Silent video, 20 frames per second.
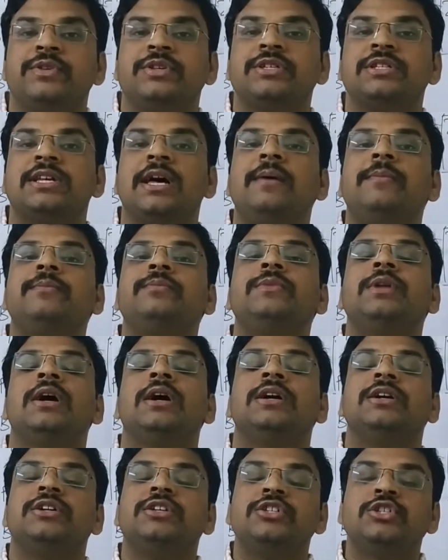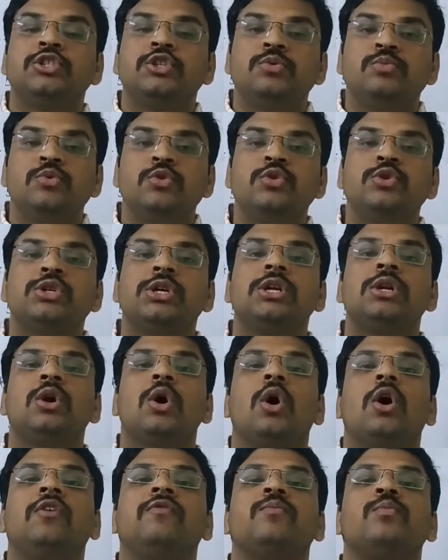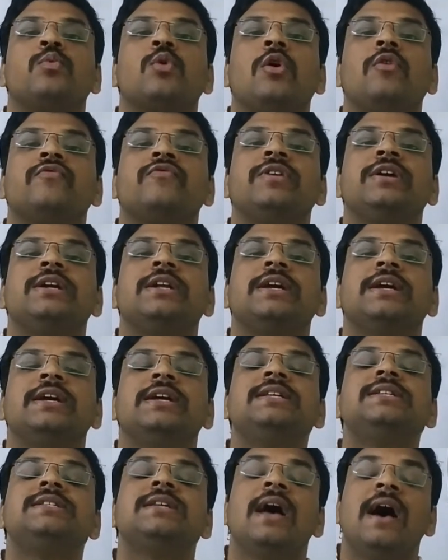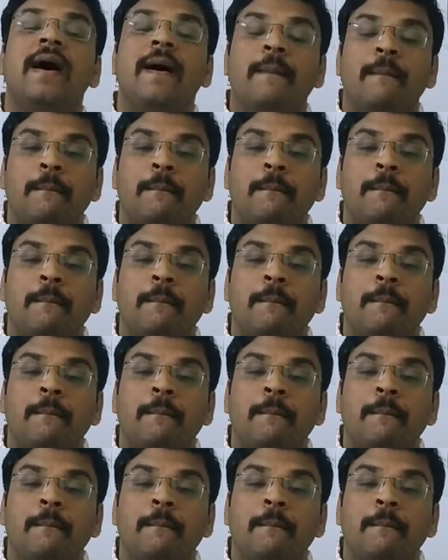some distribution of profit is